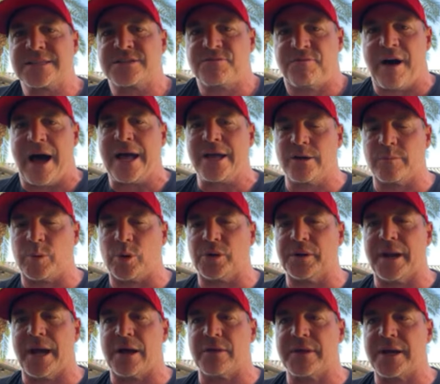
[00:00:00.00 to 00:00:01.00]
that's viable
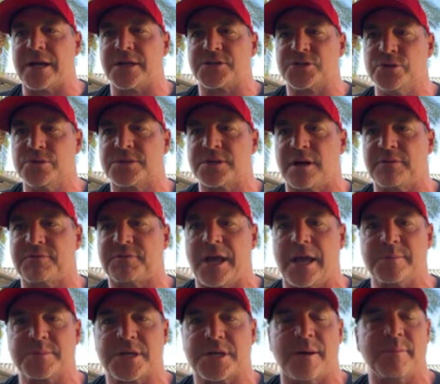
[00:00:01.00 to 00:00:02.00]
now. They got two tough
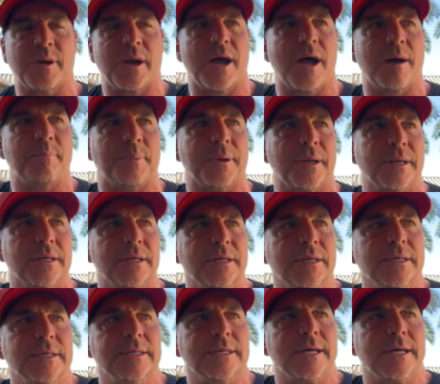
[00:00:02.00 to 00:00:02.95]
games coming up, but